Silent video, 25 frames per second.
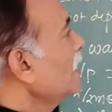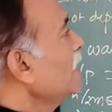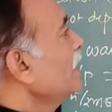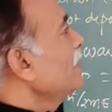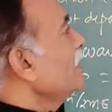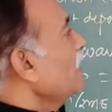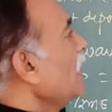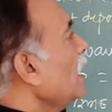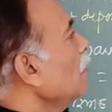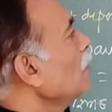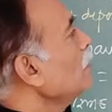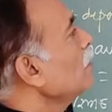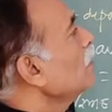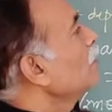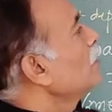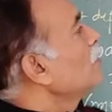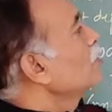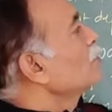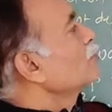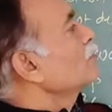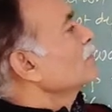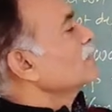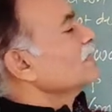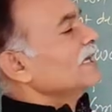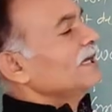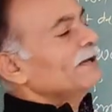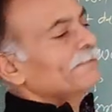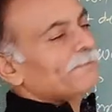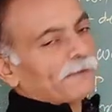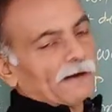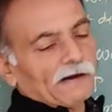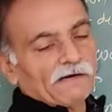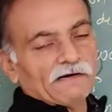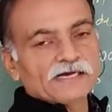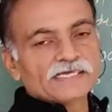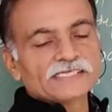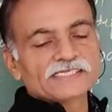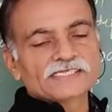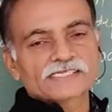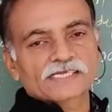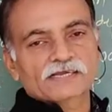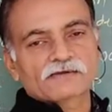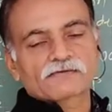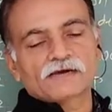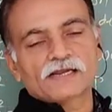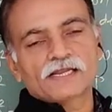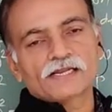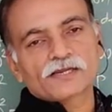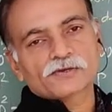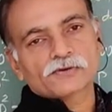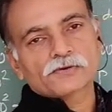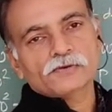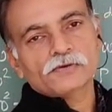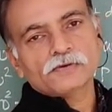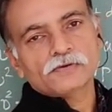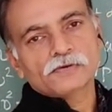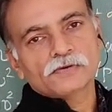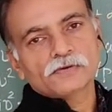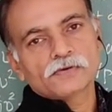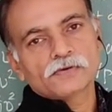Now, total power is equal to